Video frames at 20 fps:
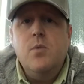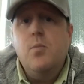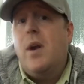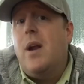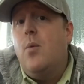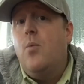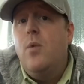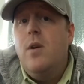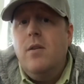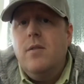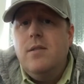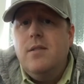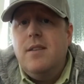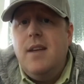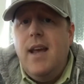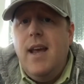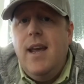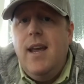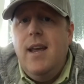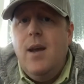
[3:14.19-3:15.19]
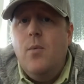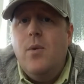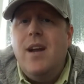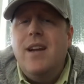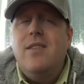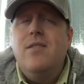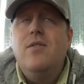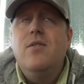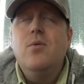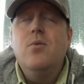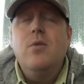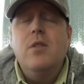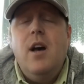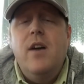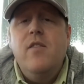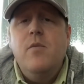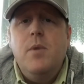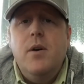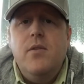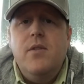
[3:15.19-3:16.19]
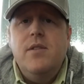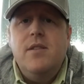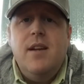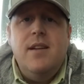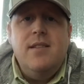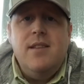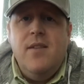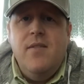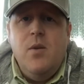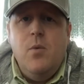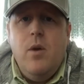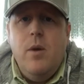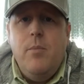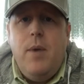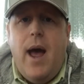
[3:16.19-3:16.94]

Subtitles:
What I will say, and what I do love about the Z71